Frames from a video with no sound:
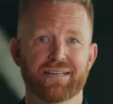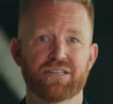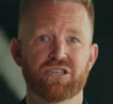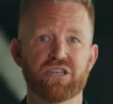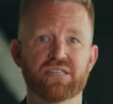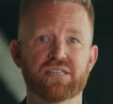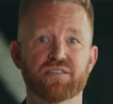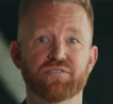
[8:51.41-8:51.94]

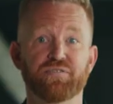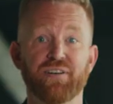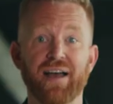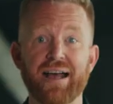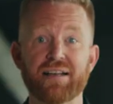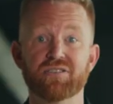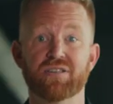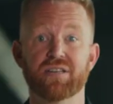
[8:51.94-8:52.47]
Jesus
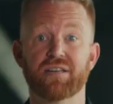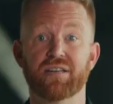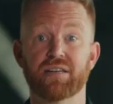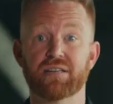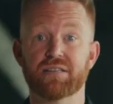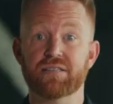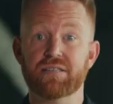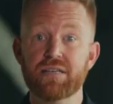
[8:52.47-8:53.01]
fasted
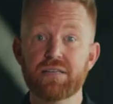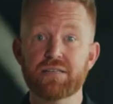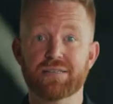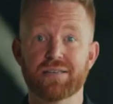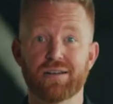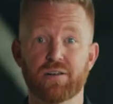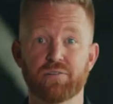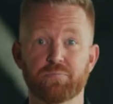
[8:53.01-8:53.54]
in a
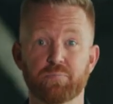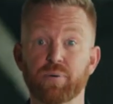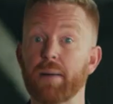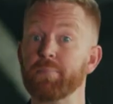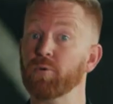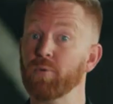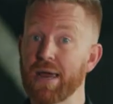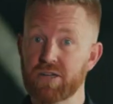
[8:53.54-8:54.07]
season of
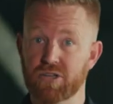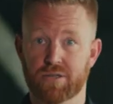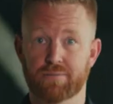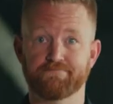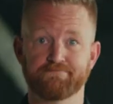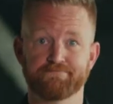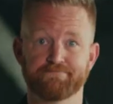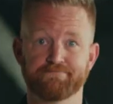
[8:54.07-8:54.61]
preparation.